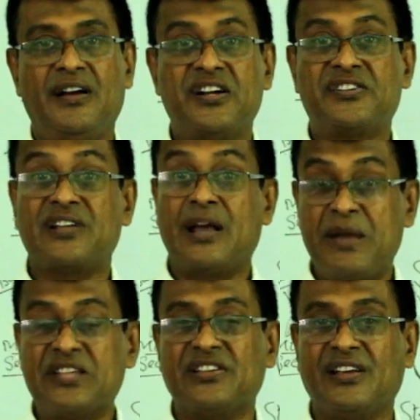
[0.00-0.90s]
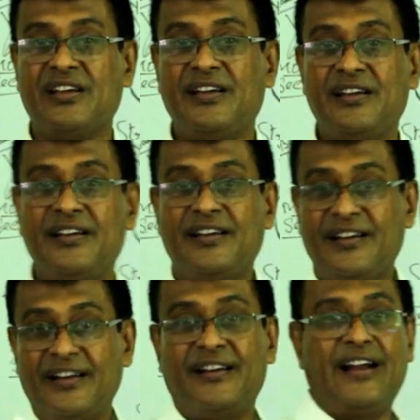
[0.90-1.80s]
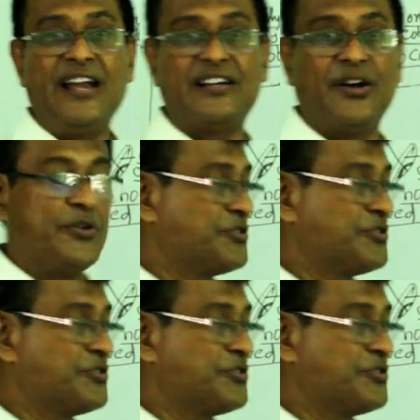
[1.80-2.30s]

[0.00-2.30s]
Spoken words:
It's amazing. Right now you